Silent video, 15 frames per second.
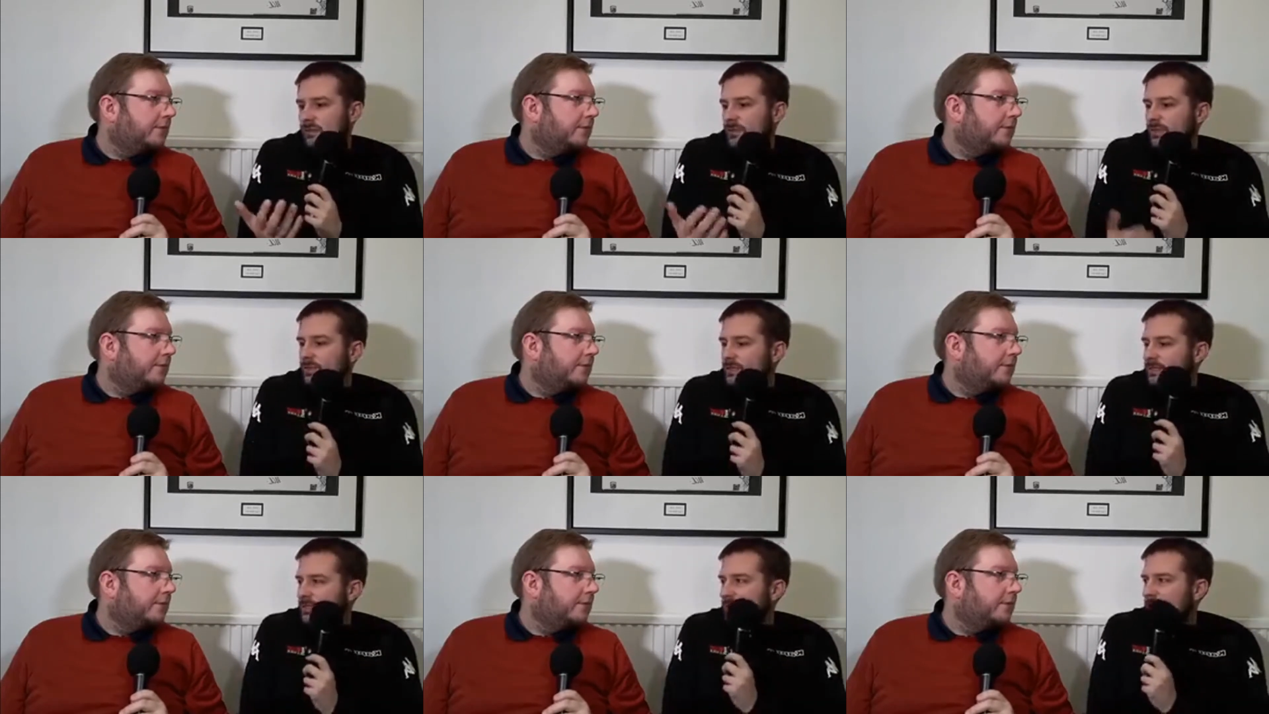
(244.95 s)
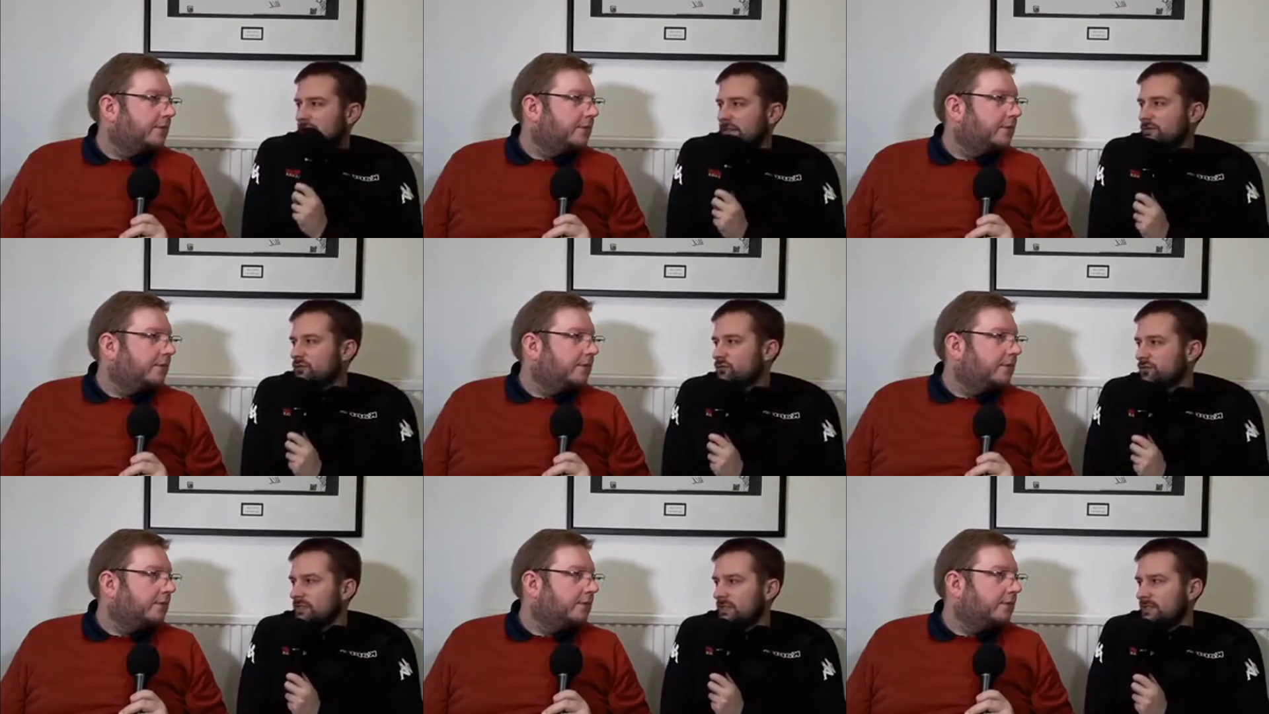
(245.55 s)
Speaker 1: the ability to live
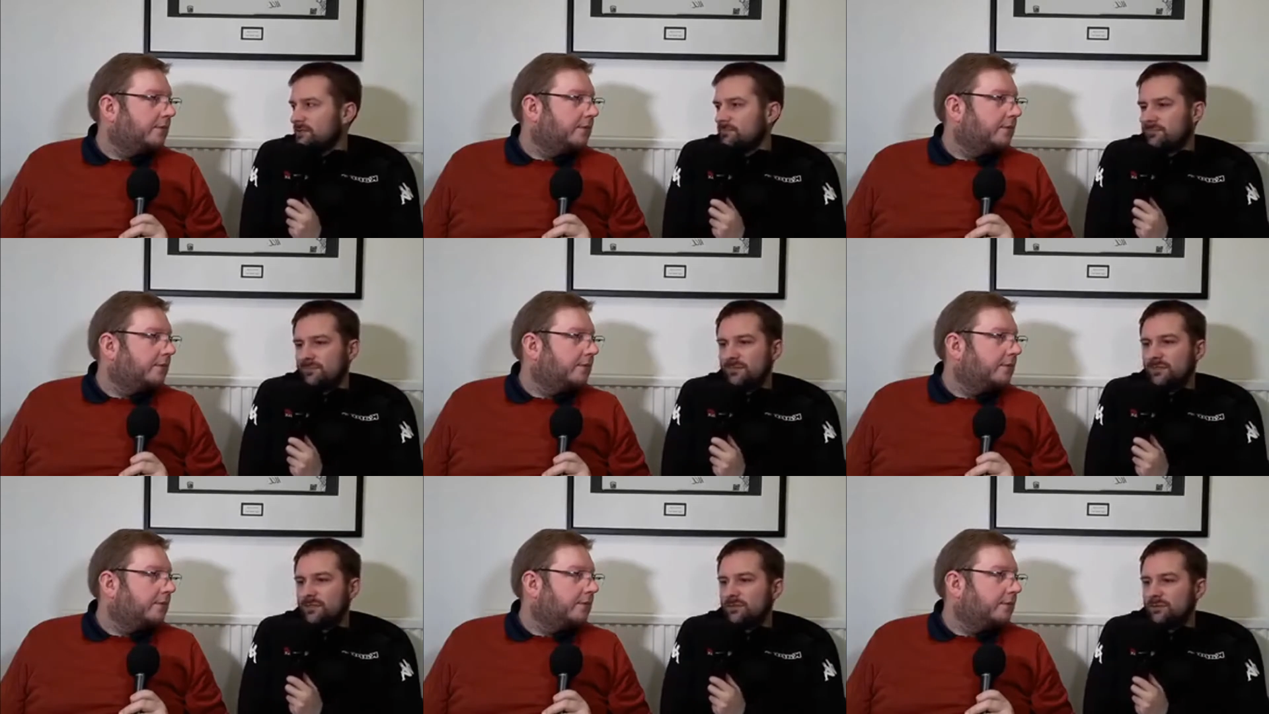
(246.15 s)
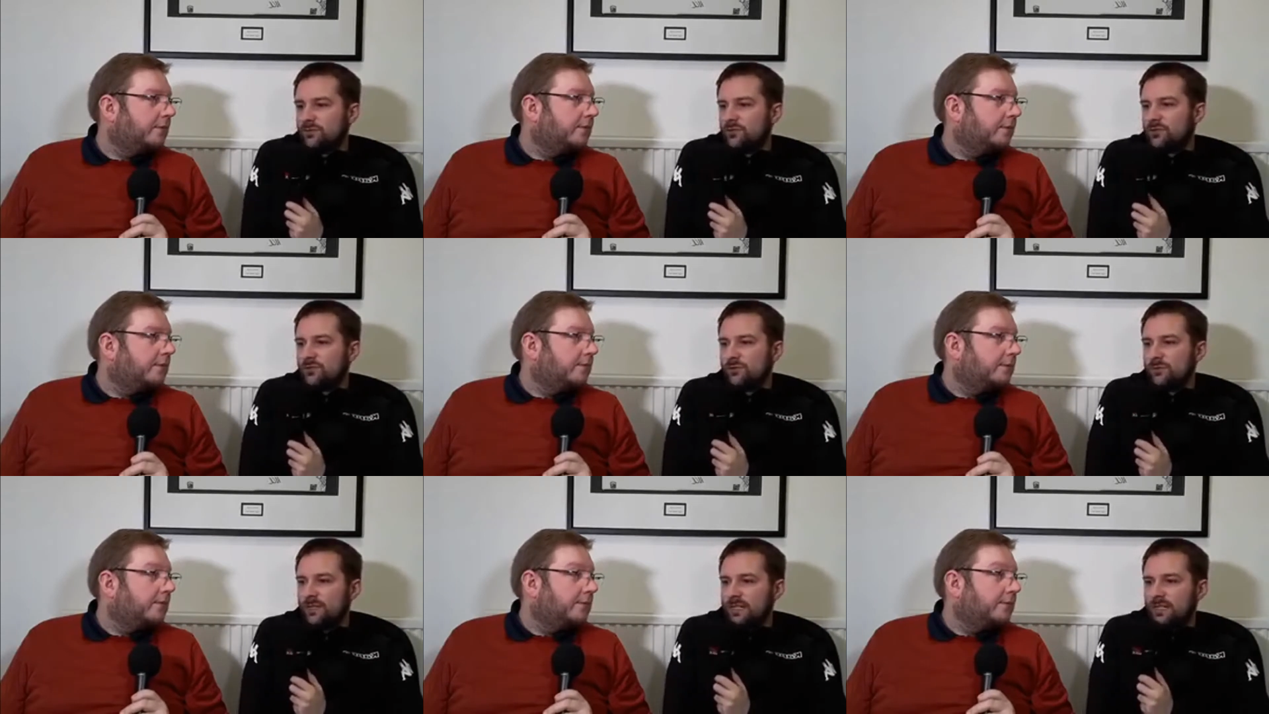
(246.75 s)
stream. You know, it just
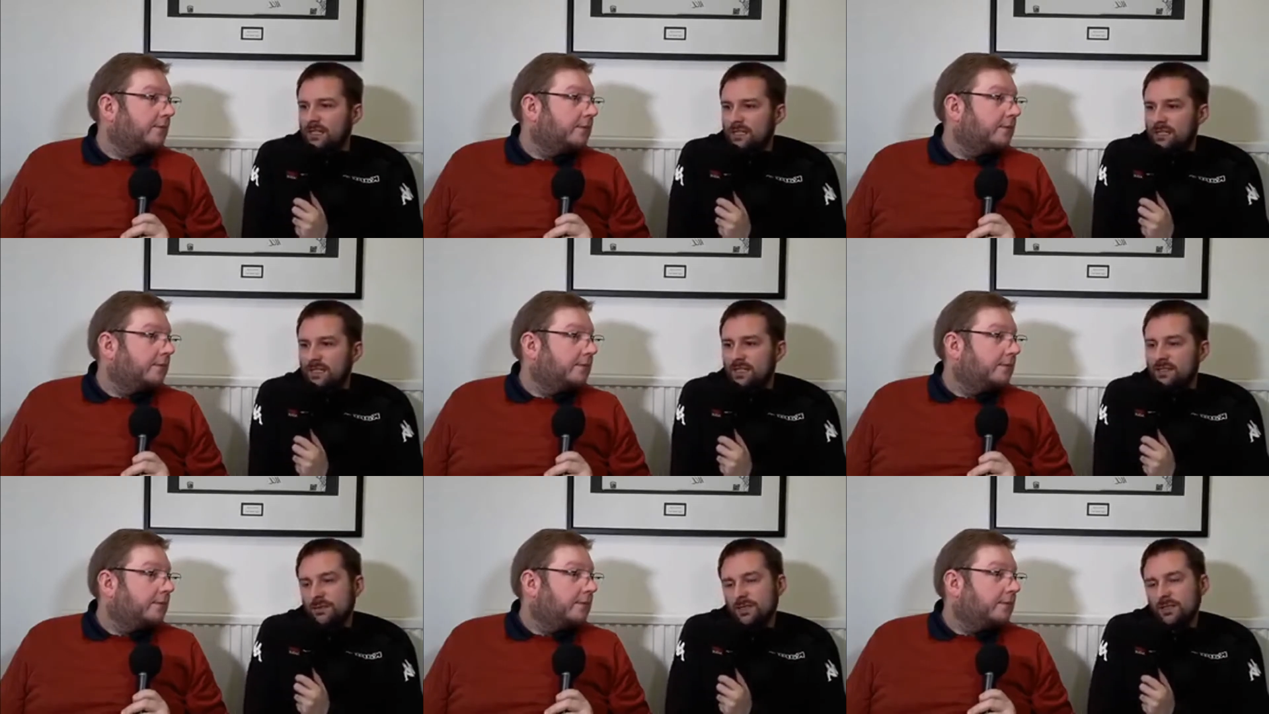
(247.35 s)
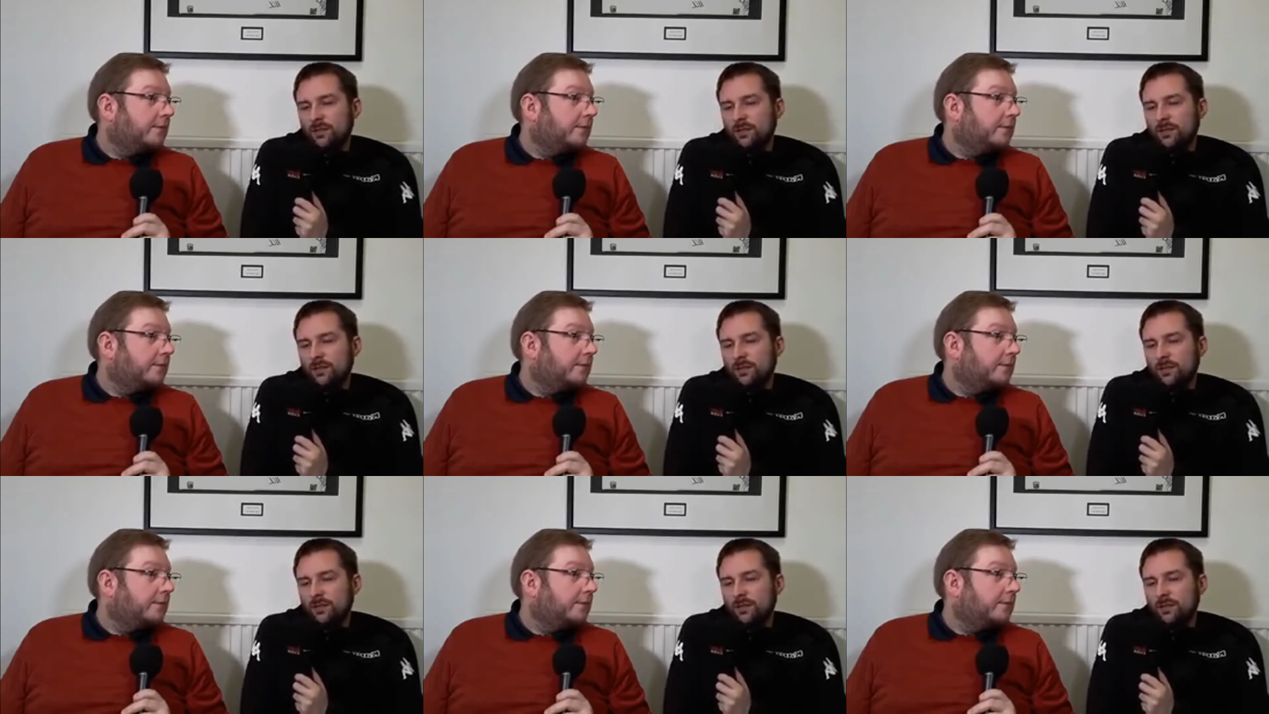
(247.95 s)
doesn't make any sense to me.